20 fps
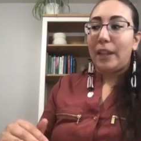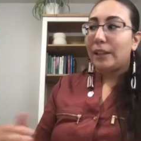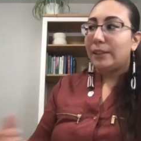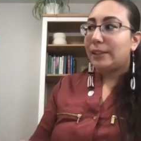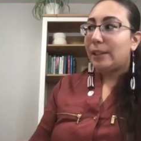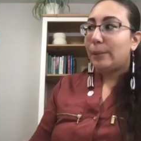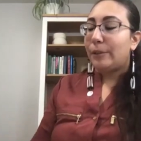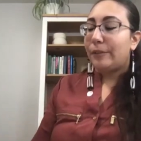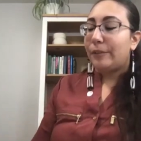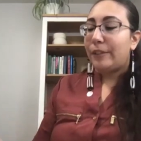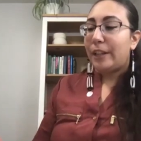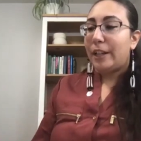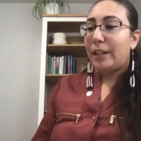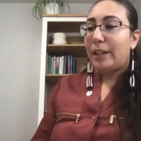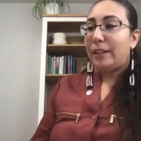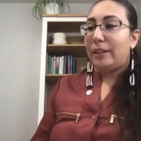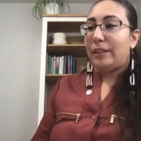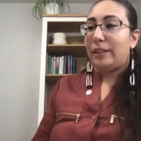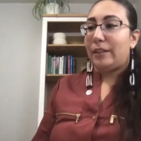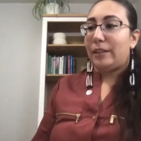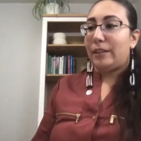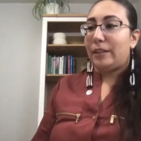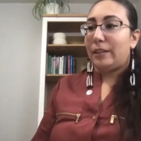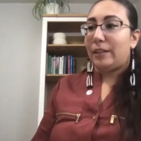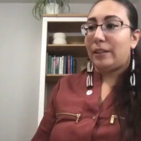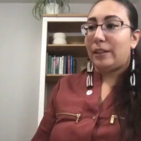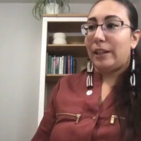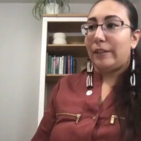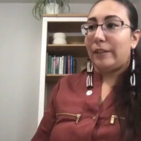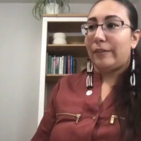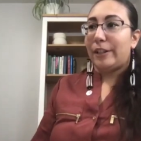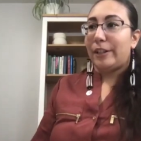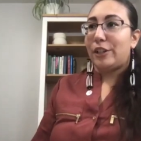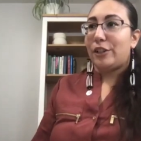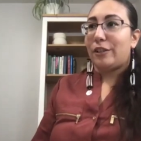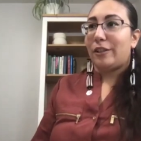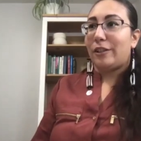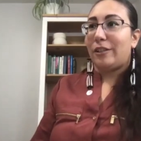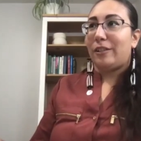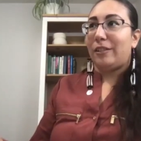some of the the
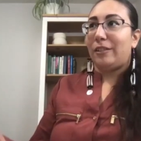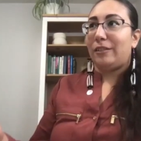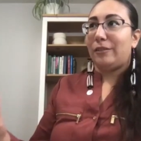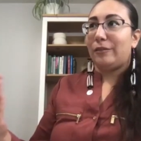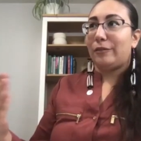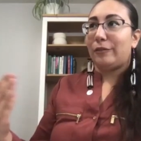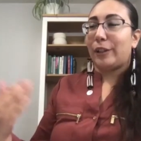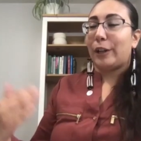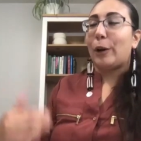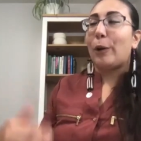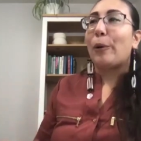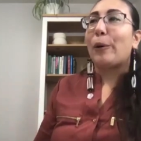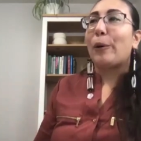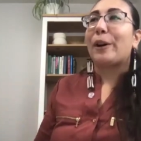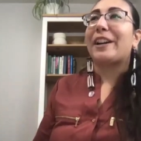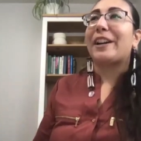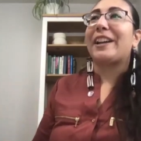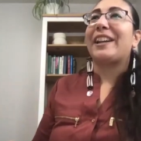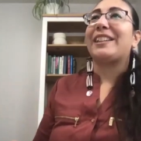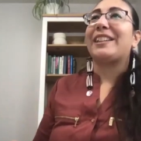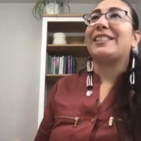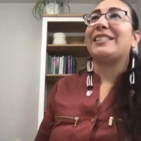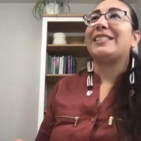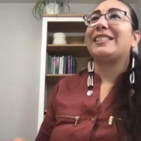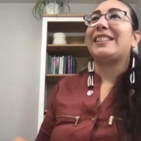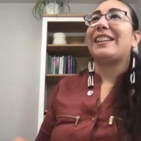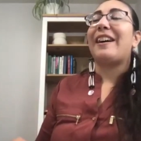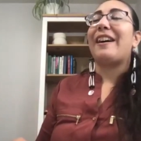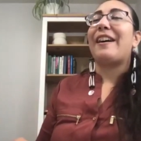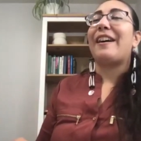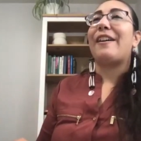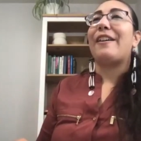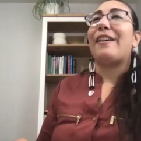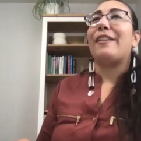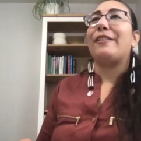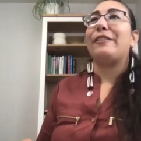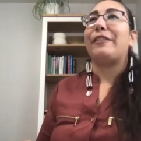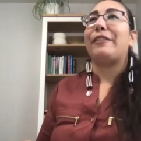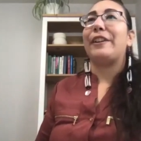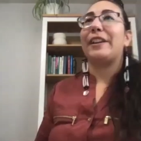original recordings
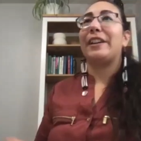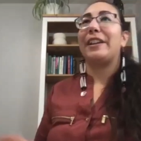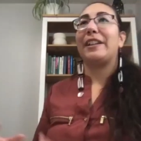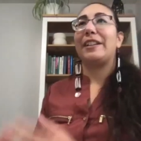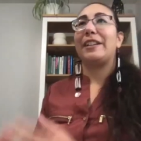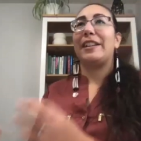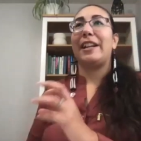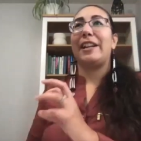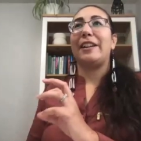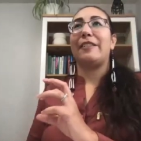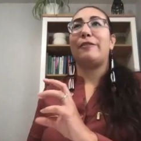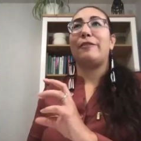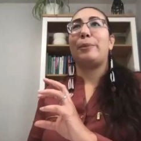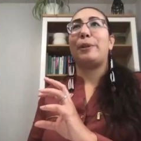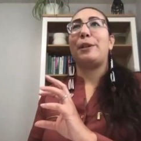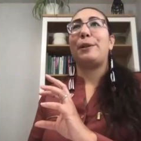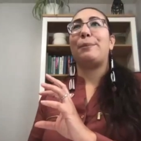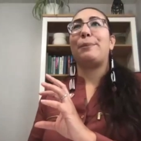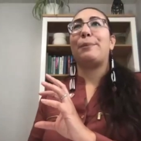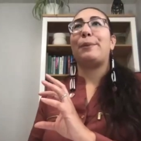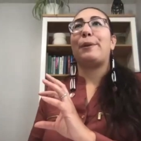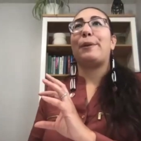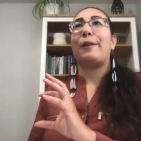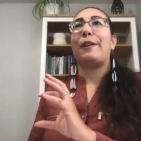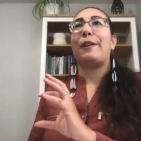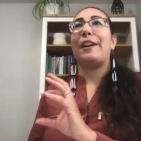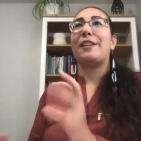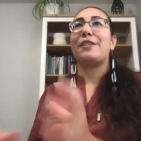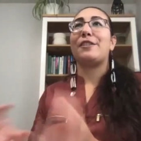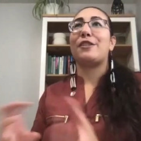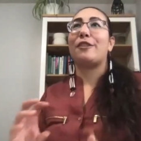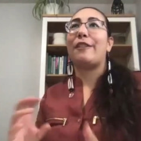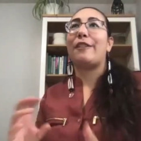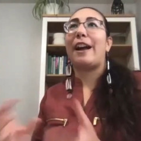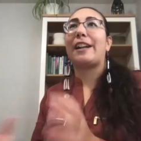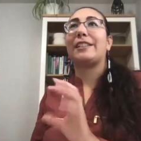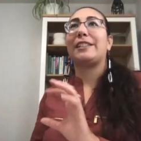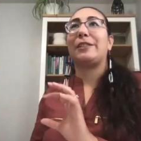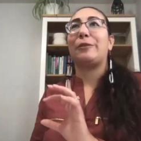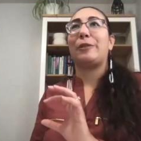of Native people
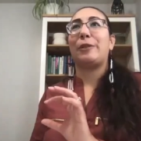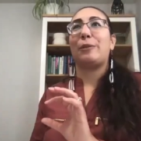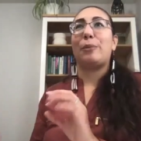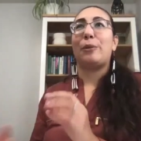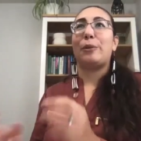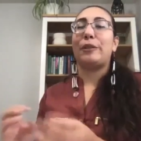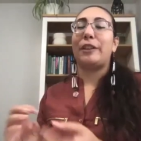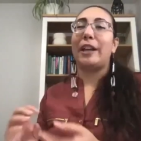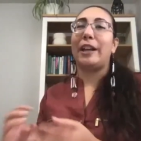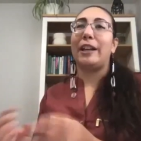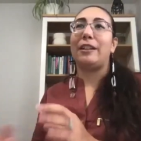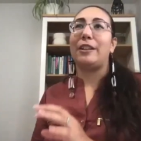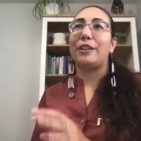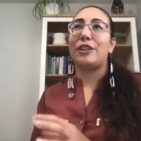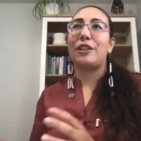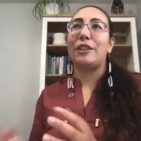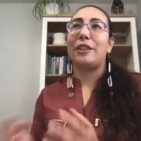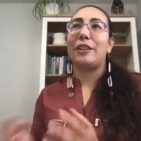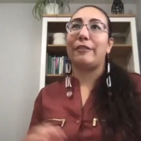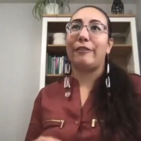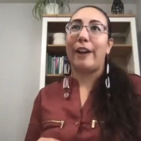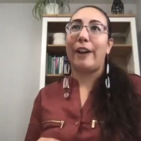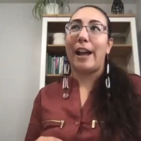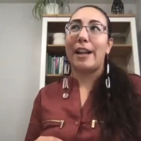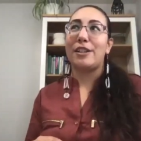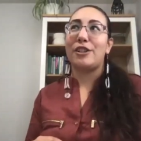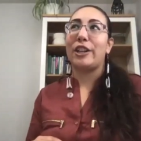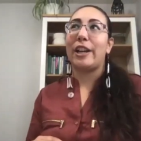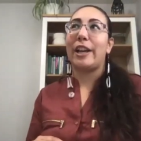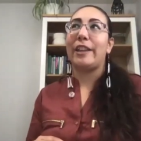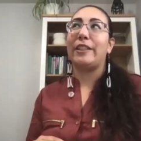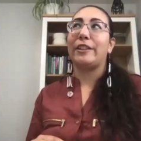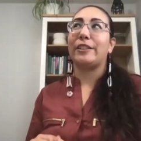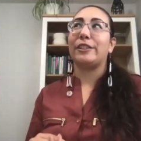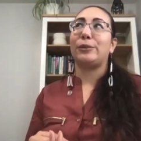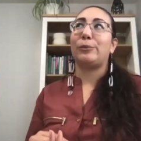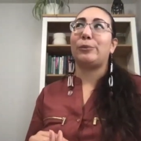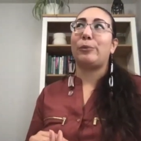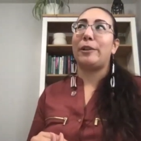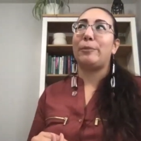interacting with both the English and the French. And
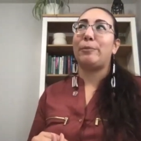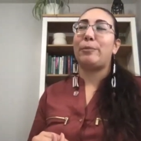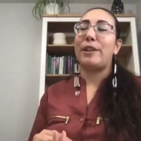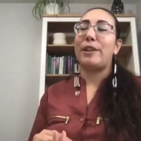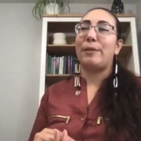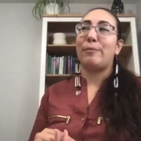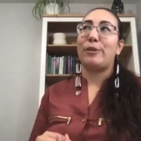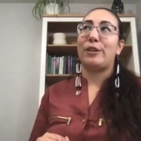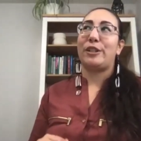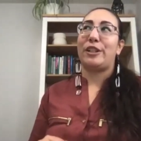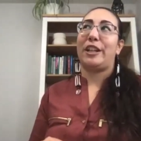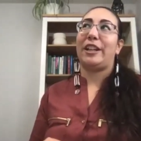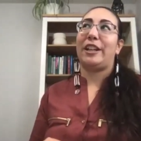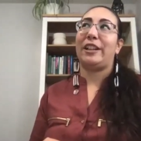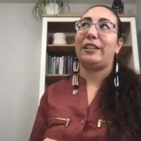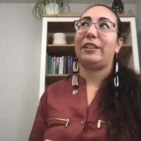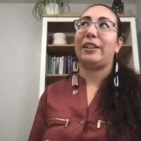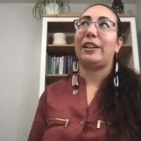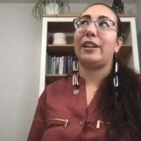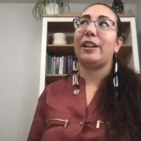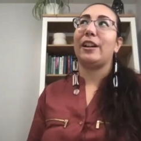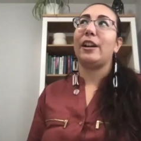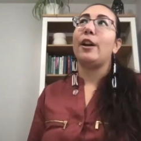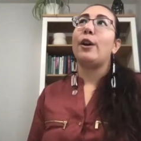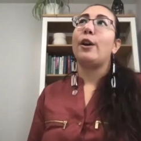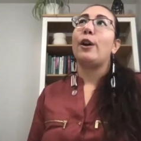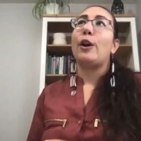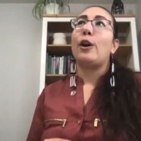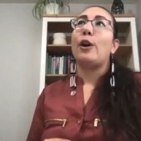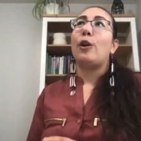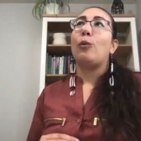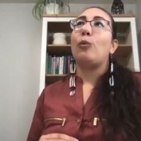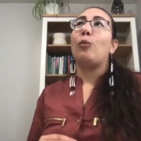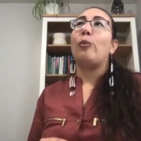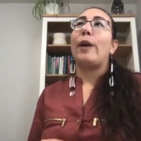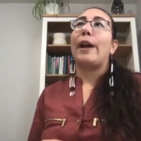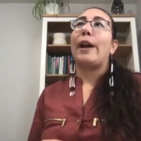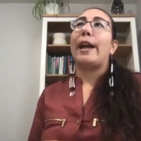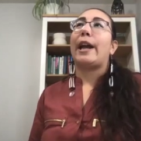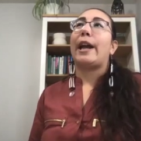there's one in particular
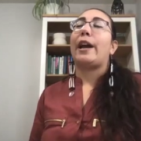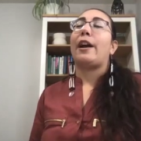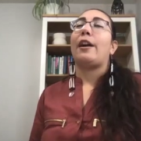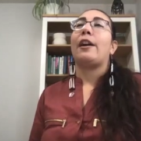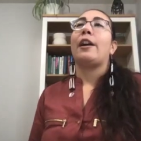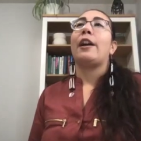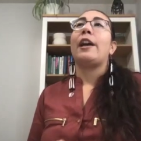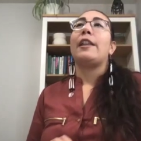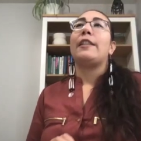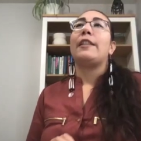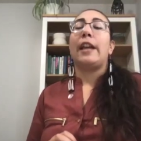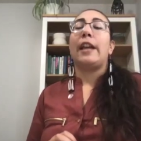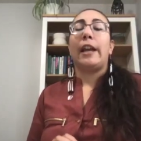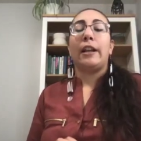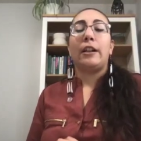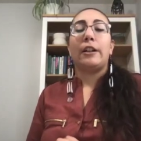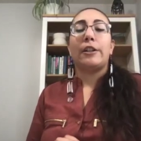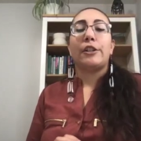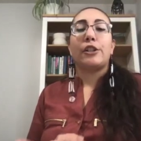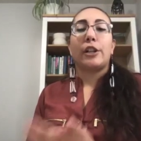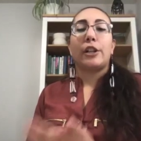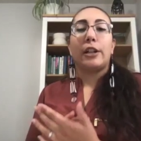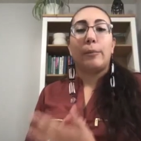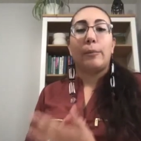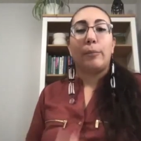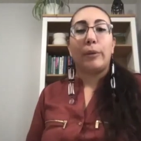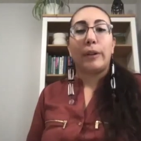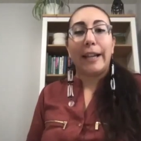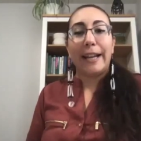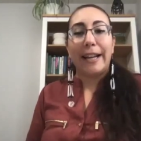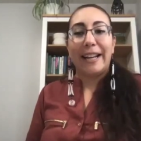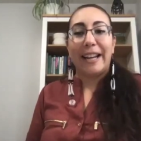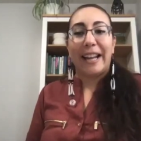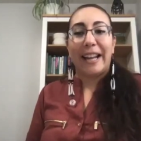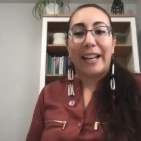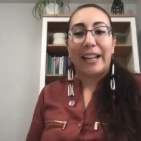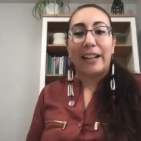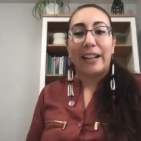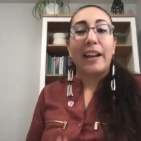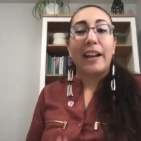where the English are
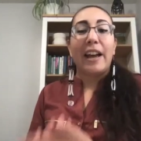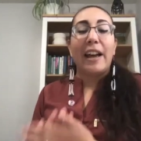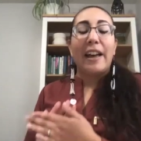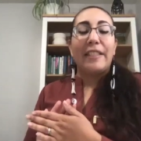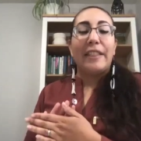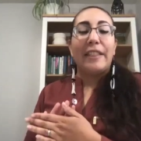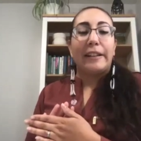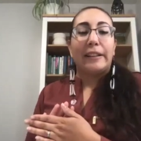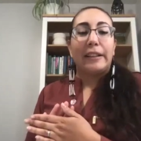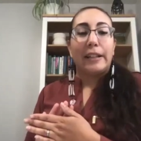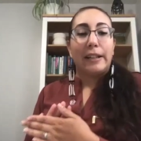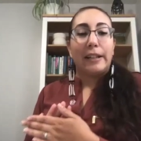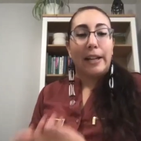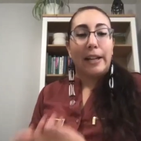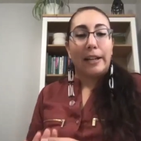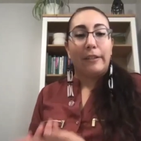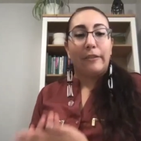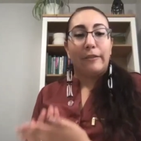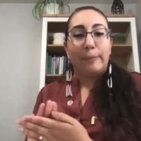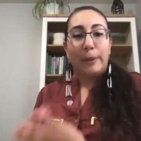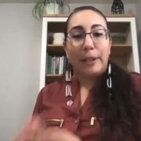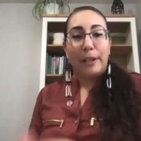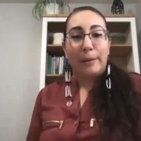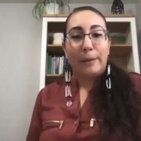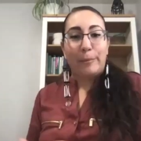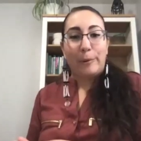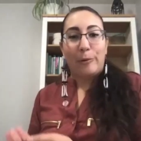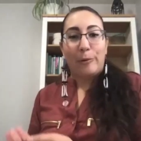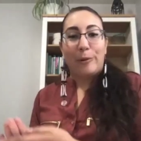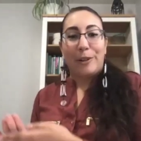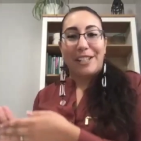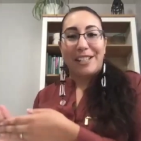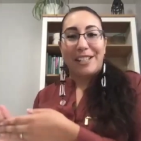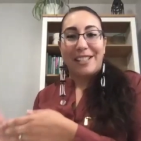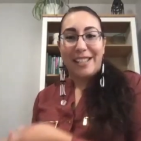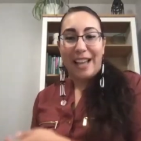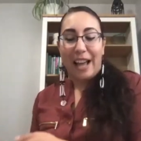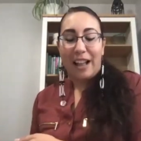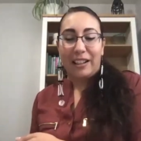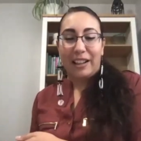complaining that the Native people were
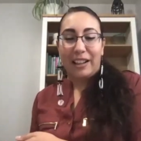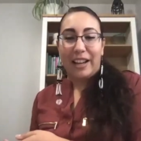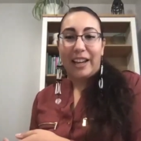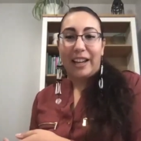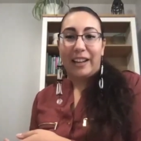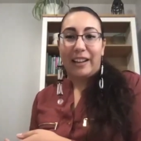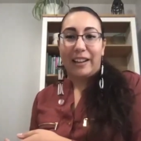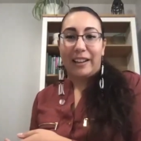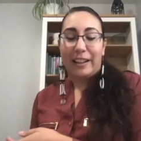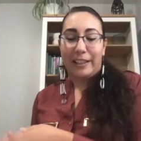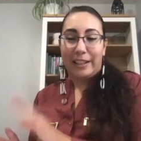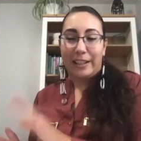selling, and